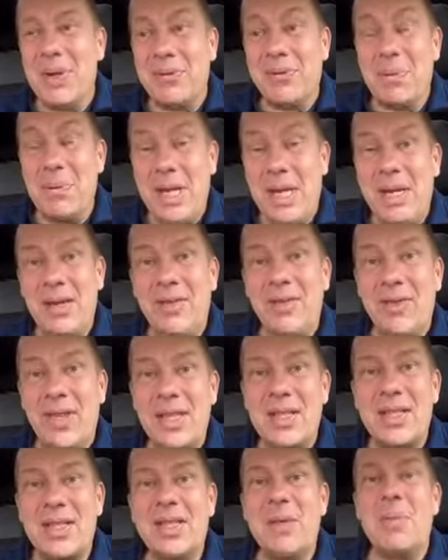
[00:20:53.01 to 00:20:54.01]
But for me,
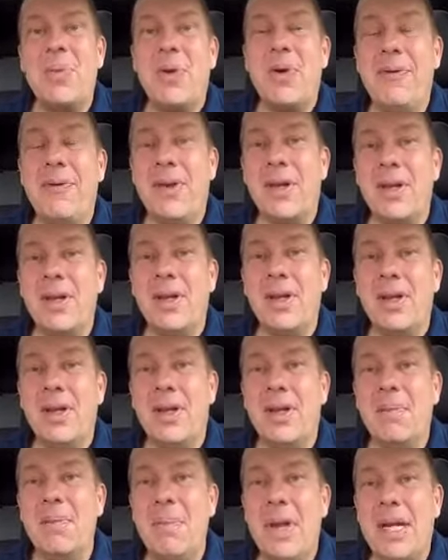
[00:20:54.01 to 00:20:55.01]
this is the perfect
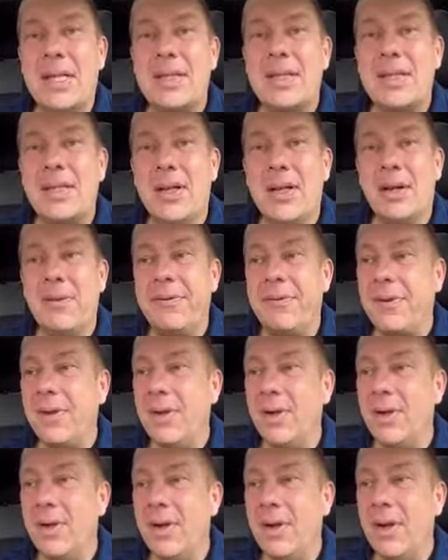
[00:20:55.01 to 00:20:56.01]
mix of
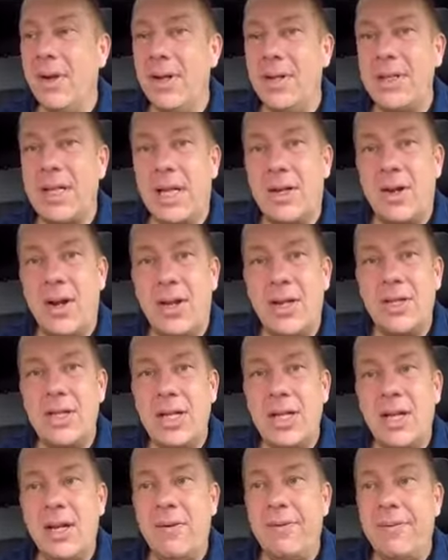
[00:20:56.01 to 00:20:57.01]

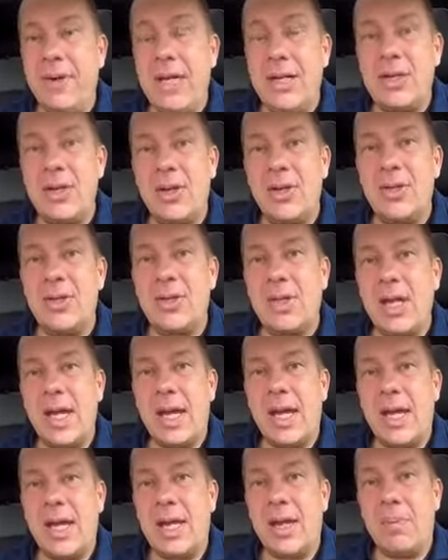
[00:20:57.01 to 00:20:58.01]
technology, features,
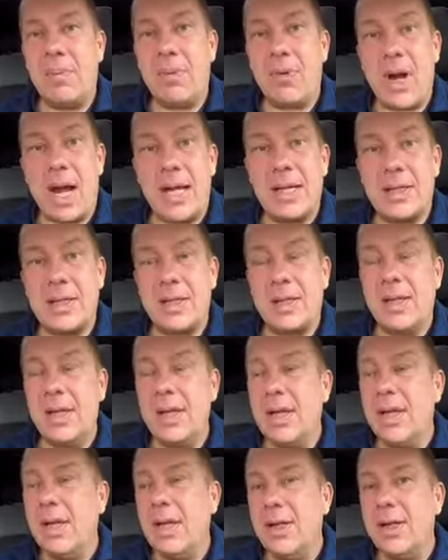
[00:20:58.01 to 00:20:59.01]
and price.
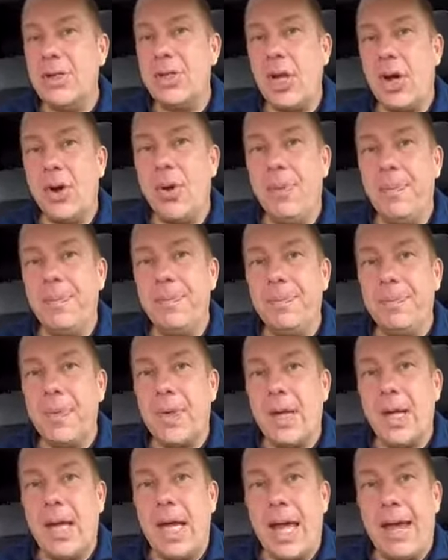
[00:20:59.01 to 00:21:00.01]
So
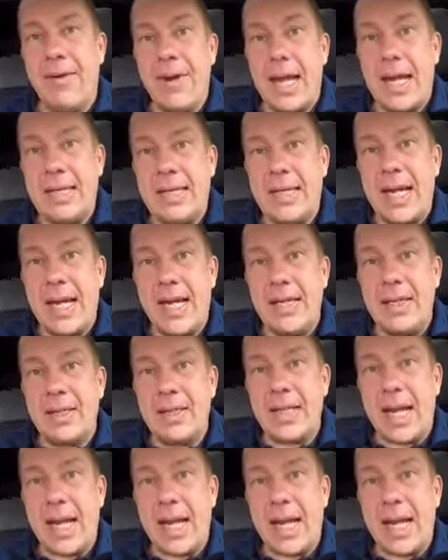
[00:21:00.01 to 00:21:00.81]
have a nice day,